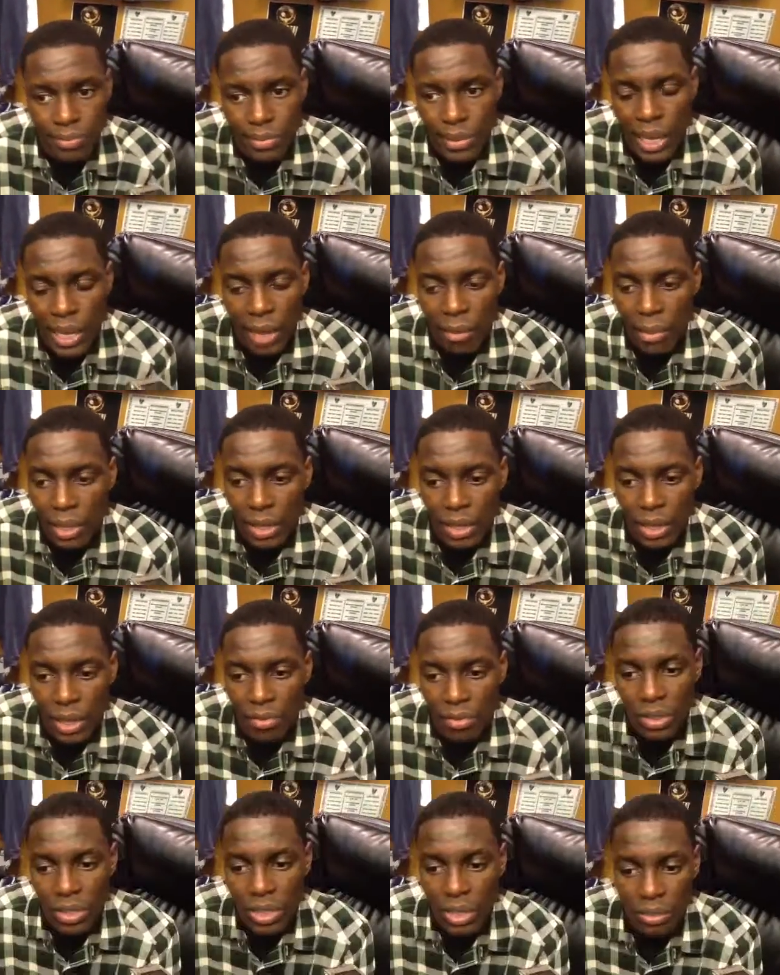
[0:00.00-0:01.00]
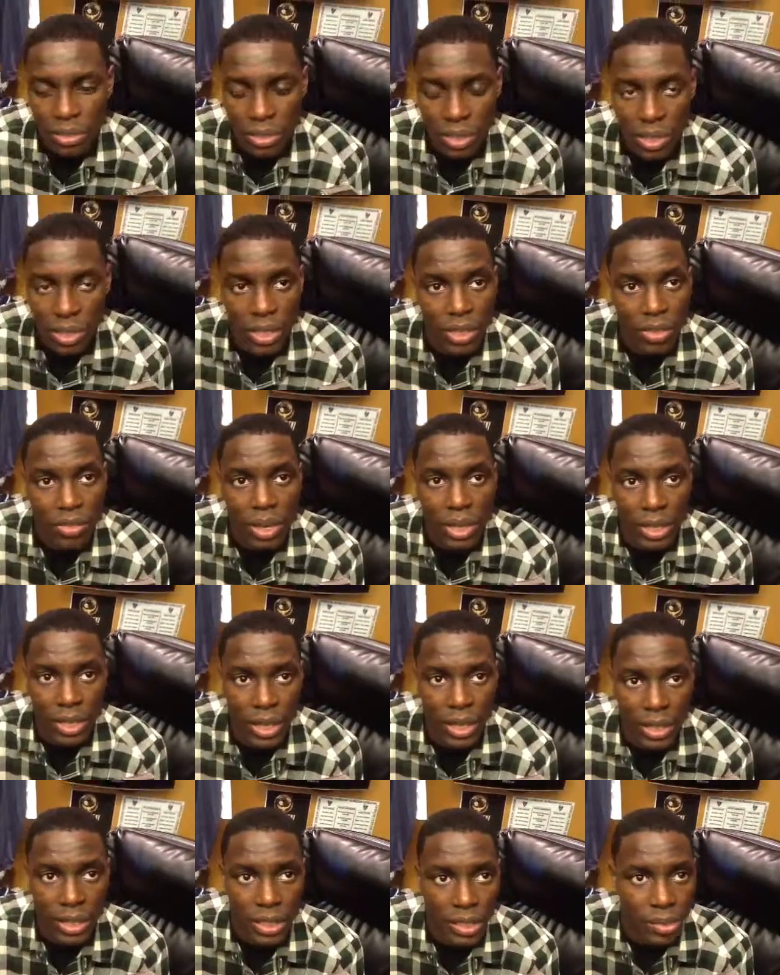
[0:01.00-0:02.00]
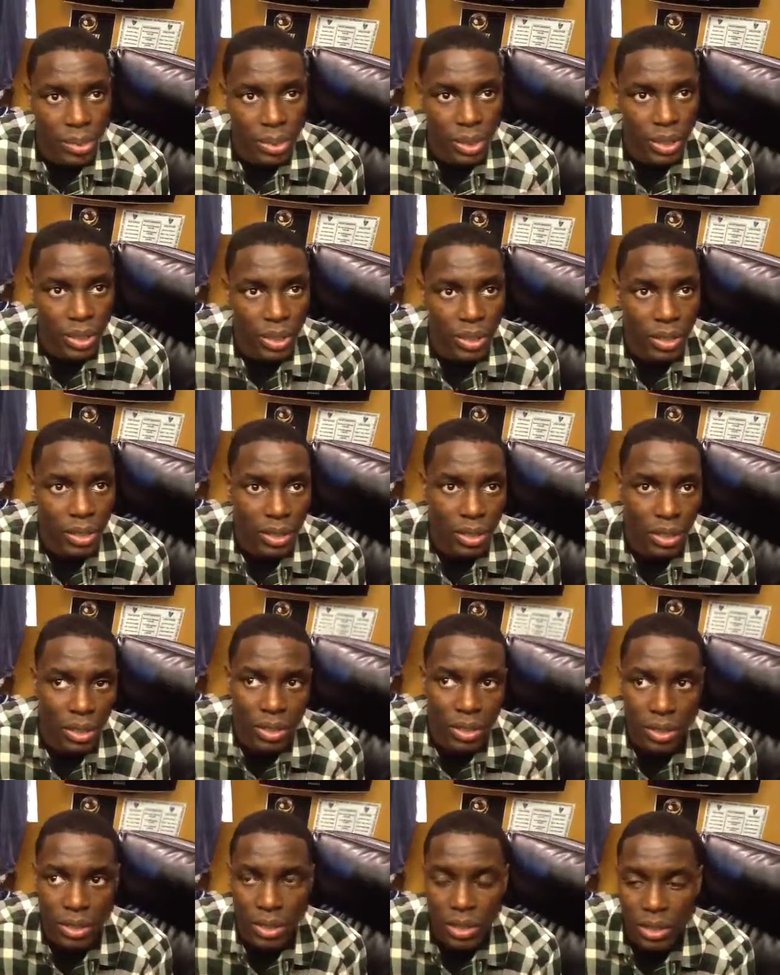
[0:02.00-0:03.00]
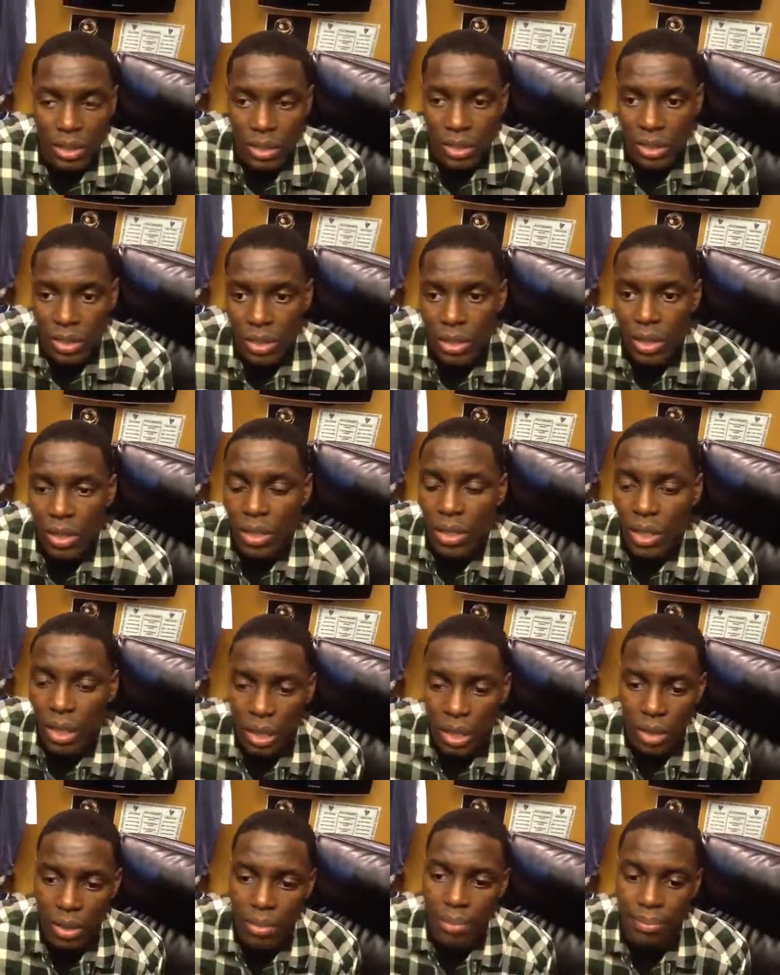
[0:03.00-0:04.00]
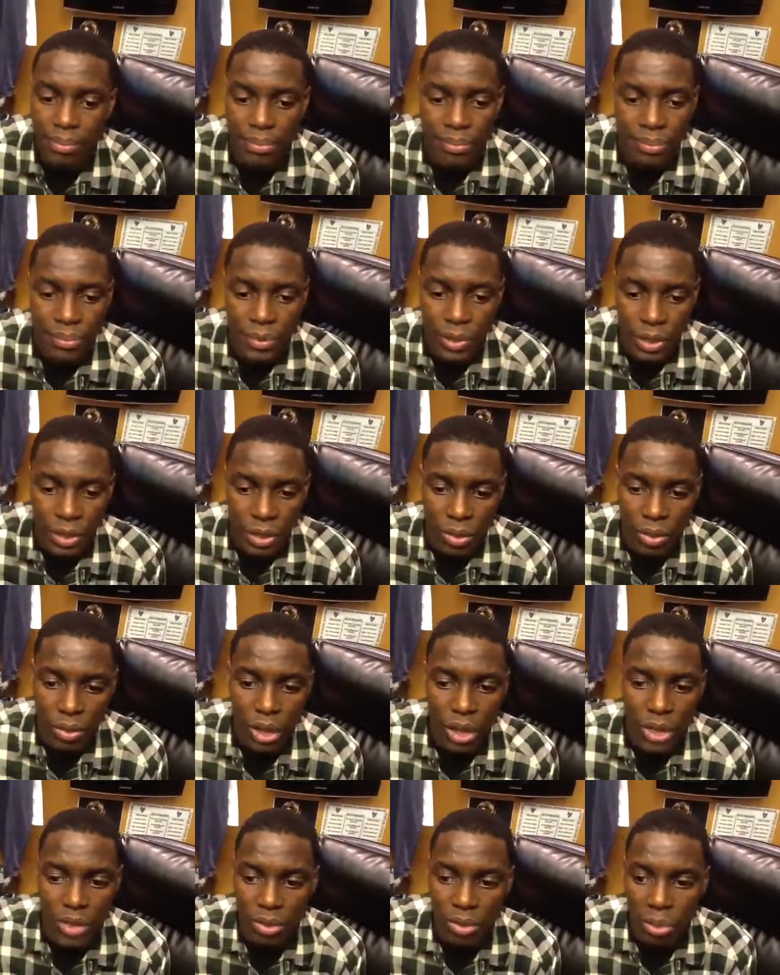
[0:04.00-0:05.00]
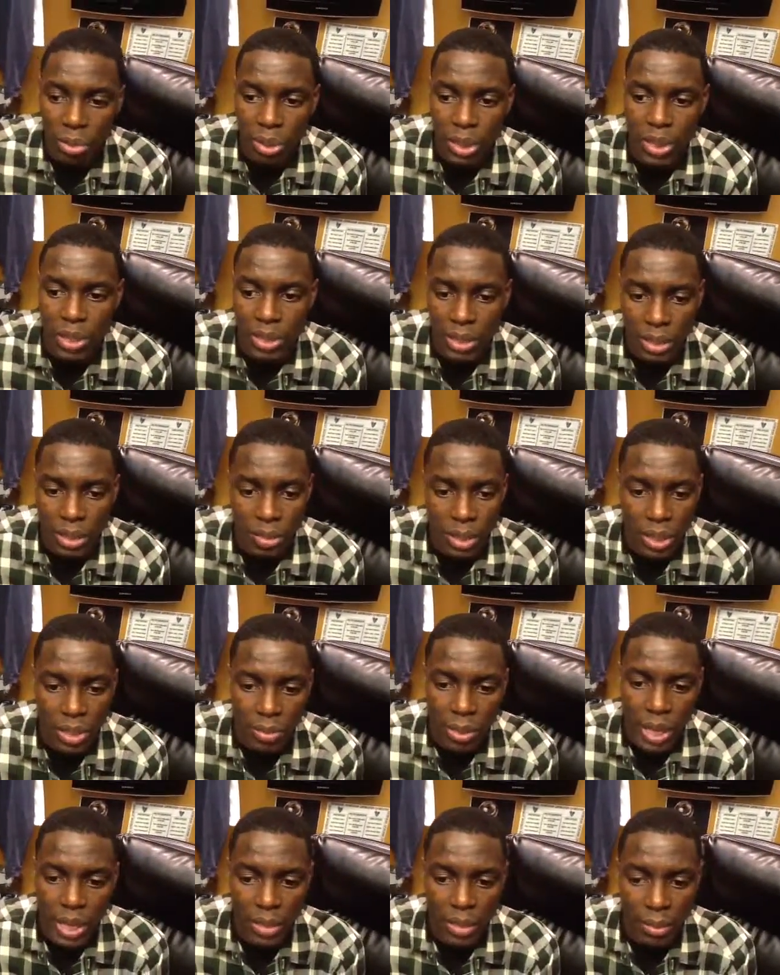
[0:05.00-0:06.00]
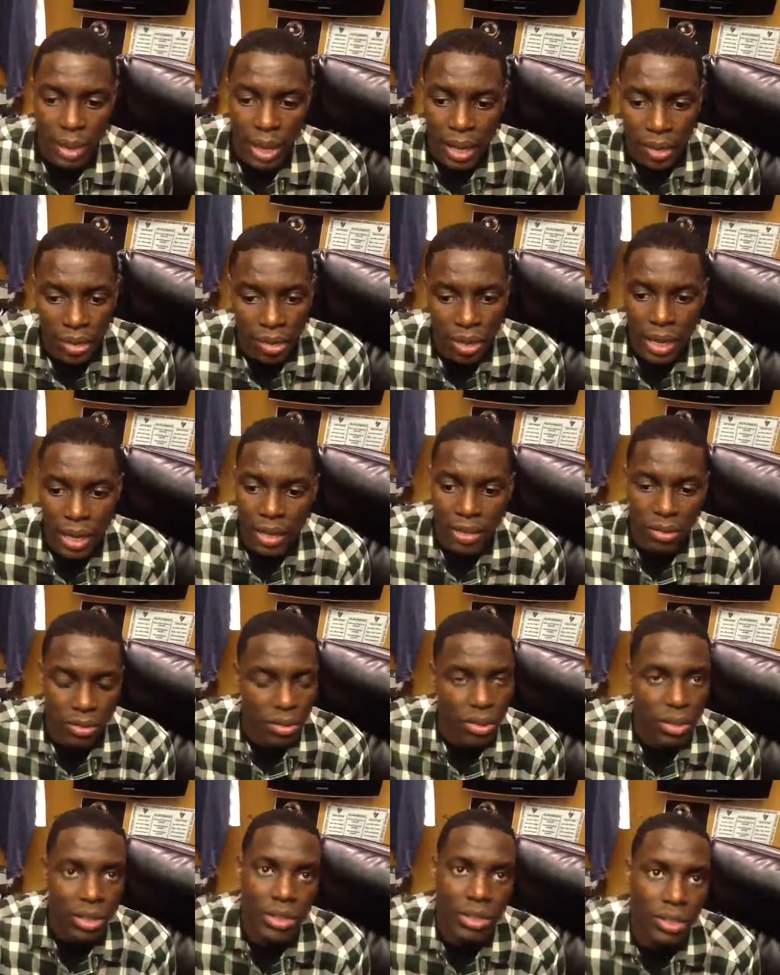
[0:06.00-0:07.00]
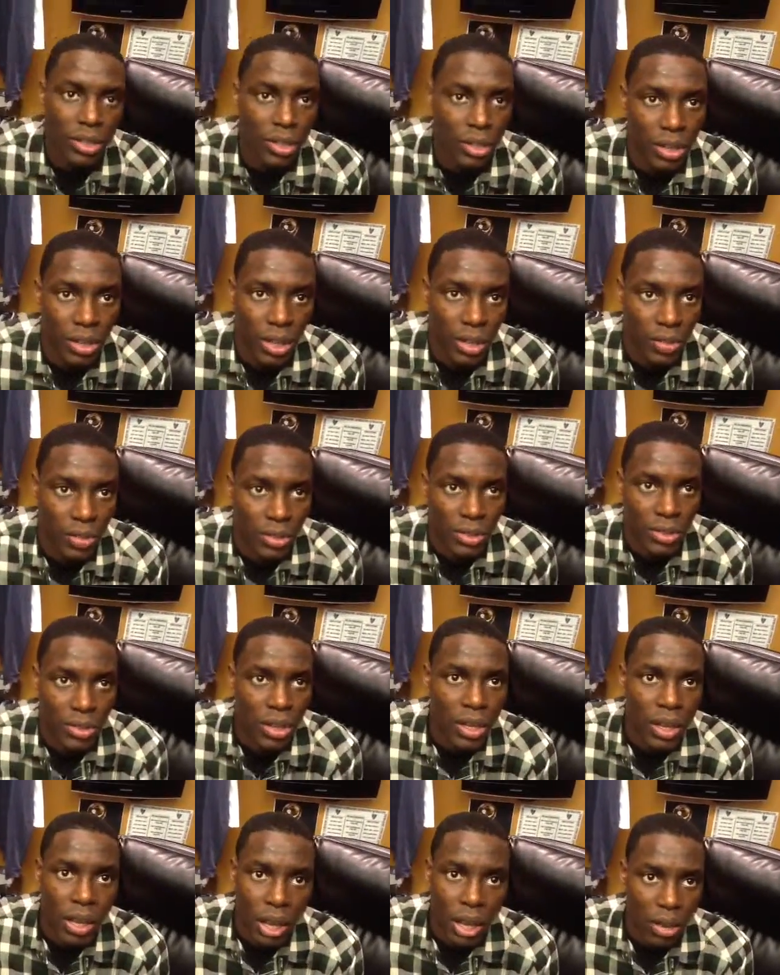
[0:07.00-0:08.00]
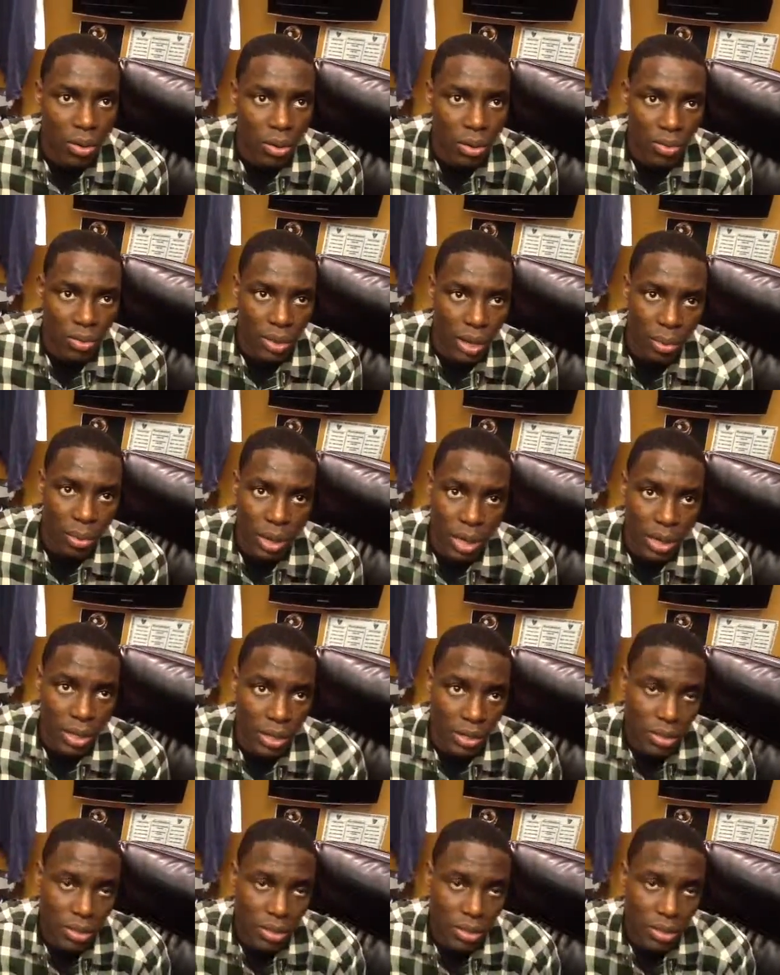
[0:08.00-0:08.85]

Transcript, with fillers: Nah, I mean, every team is good right now at this point, you know, in the season. Um, you know, regardless if we playing the team against back to back or not, you know, they're still gonna give us a run for their money,